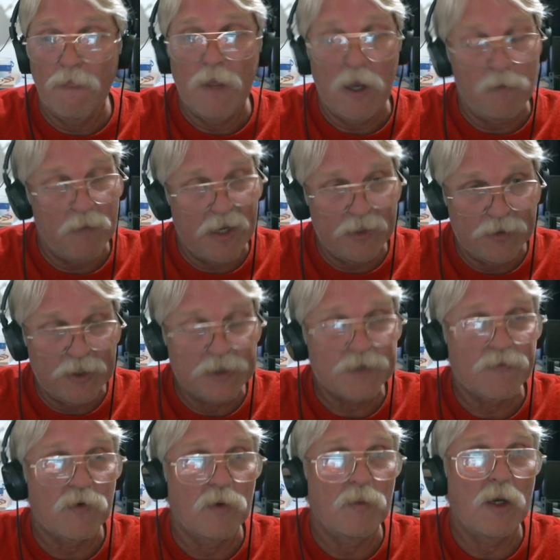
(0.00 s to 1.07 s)
I made these
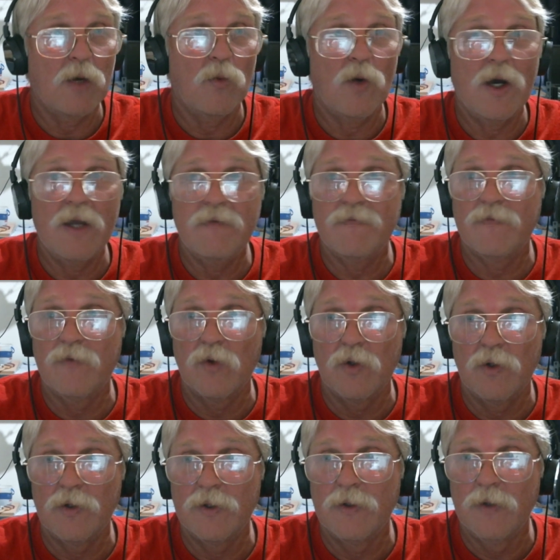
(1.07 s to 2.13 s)
for my wife for
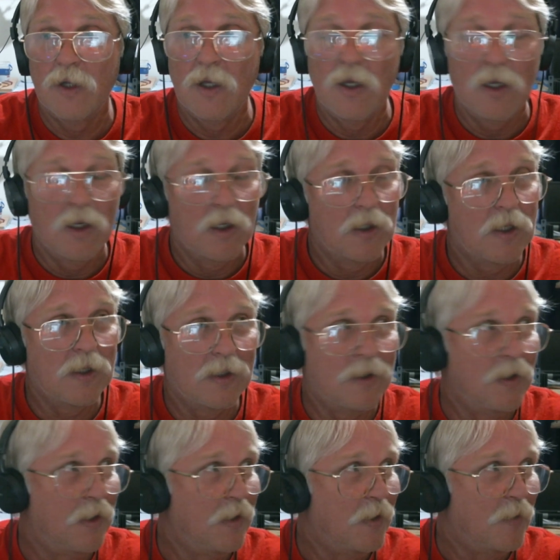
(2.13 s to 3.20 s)
her.
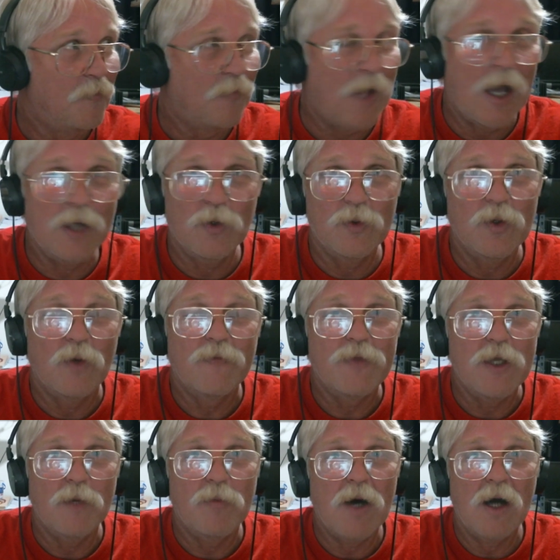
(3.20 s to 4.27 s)
I don't know if
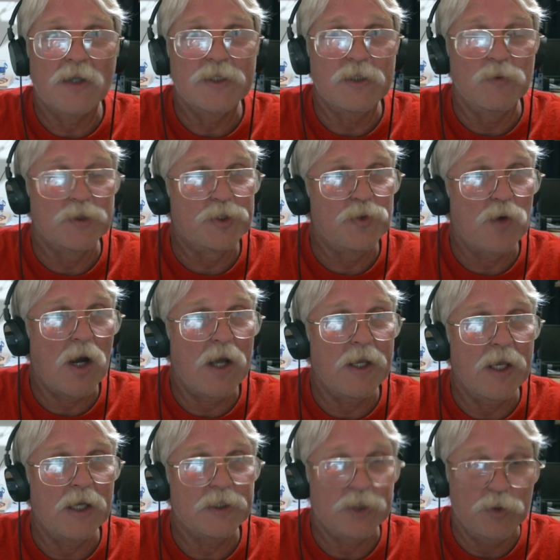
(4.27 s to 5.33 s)
the epoxy was dry
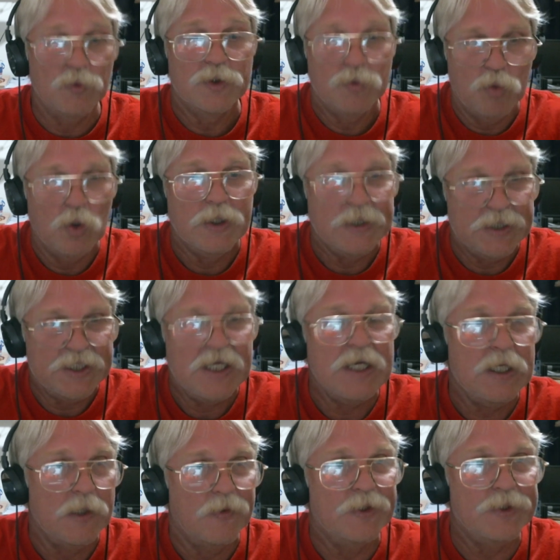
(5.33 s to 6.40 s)
yet. She was putting
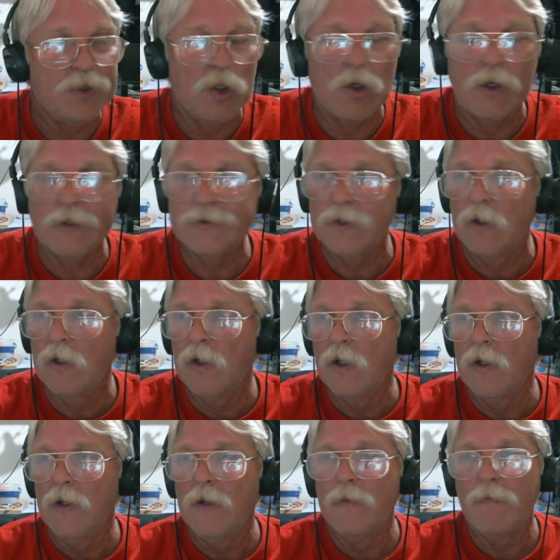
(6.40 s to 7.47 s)
tea in the jars.
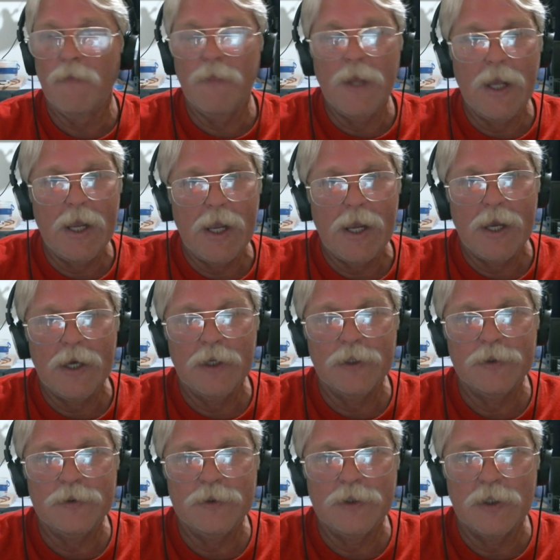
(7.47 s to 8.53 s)

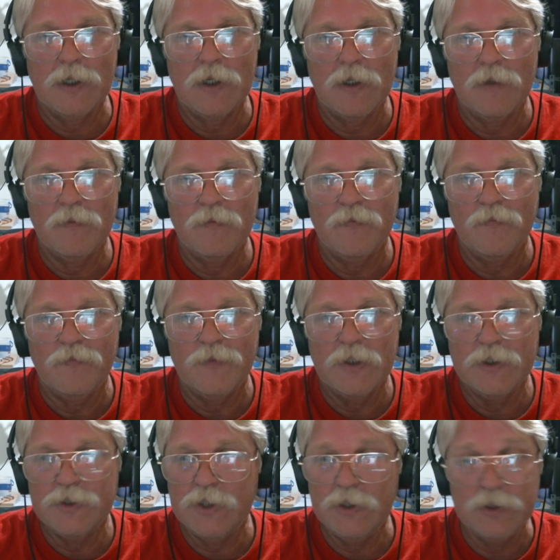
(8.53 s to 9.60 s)
And um,
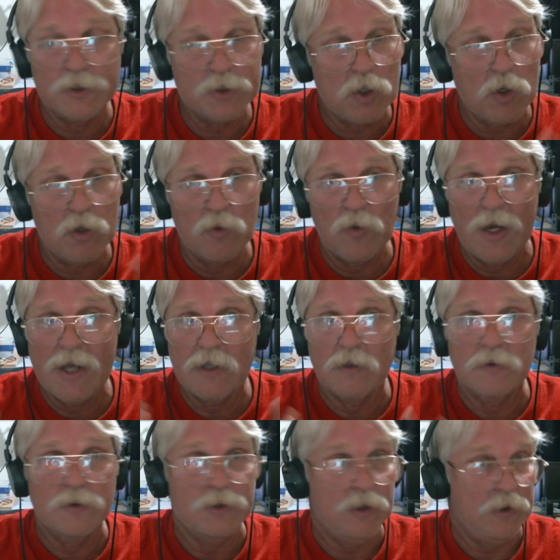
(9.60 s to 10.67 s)
she just started rat
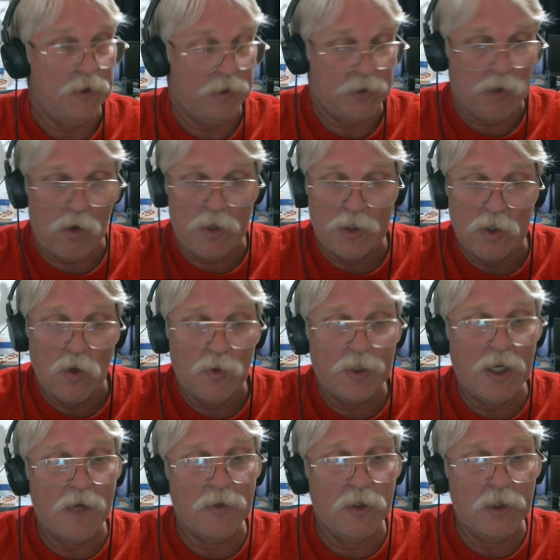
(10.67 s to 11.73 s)
she just started going
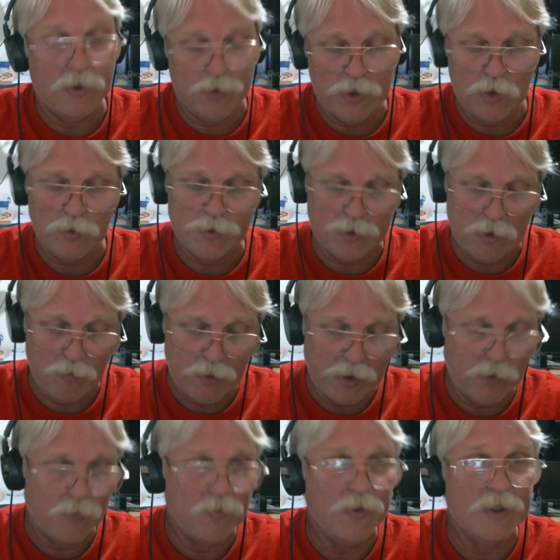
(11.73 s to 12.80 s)
down the list. You know,
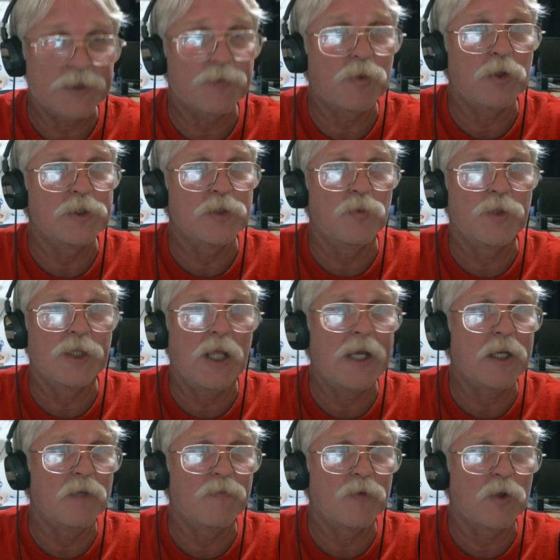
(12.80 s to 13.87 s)
somebody, this person would
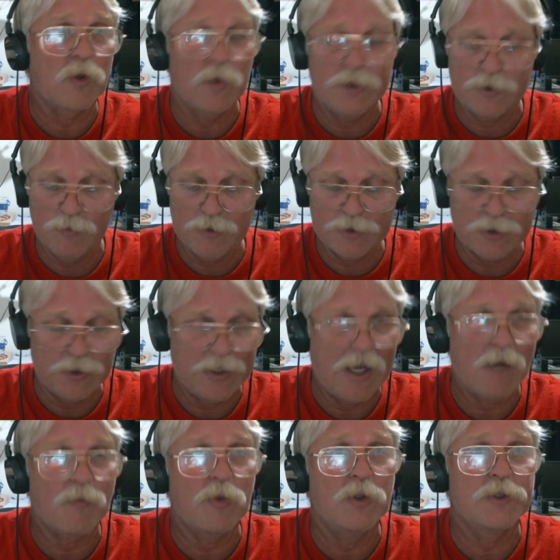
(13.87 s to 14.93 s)
like them for Christmas, and
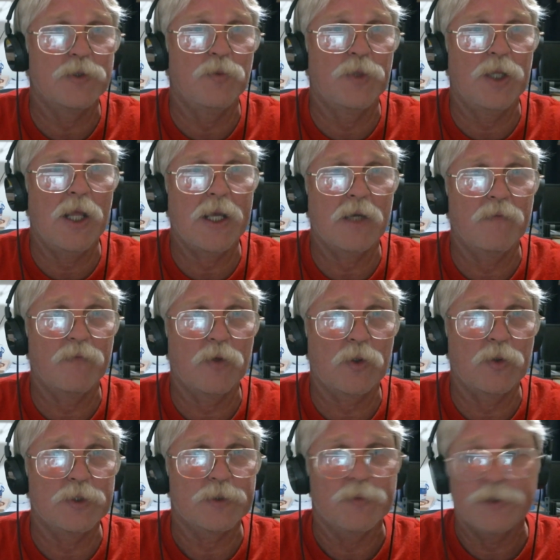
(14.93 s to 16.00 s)
that person would like them for
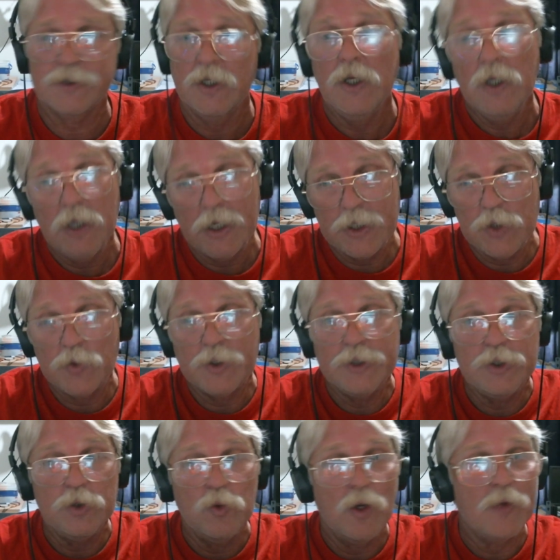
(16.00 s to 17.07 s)
Christmas, and you
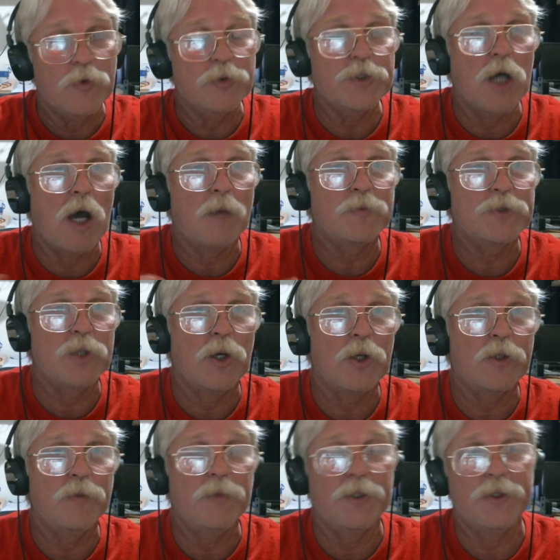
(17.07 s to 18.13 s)
could do other tops
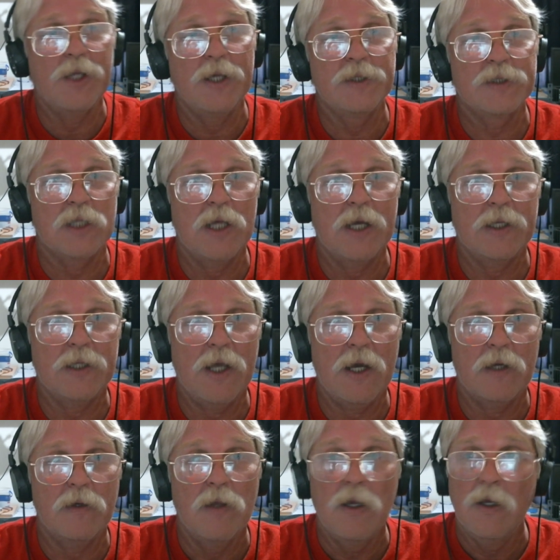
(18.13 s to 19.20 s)
on them and things like
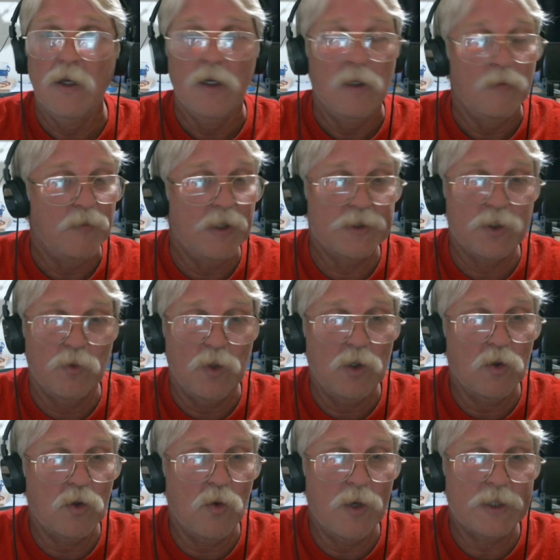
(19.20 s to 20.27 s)
that. It's a
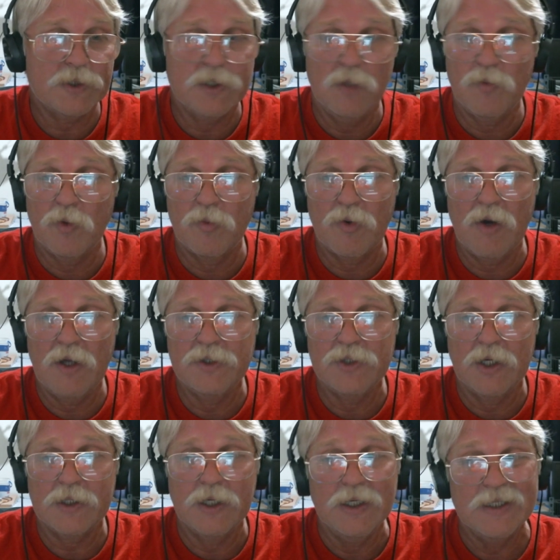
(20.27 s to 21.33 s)
real quick, simple
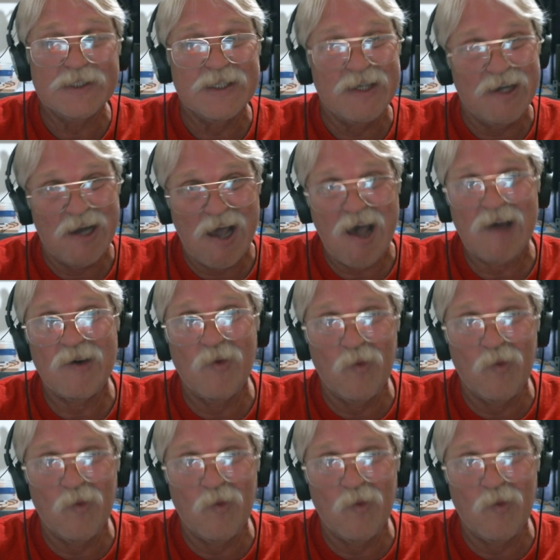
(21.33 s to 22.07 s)
project, and it's not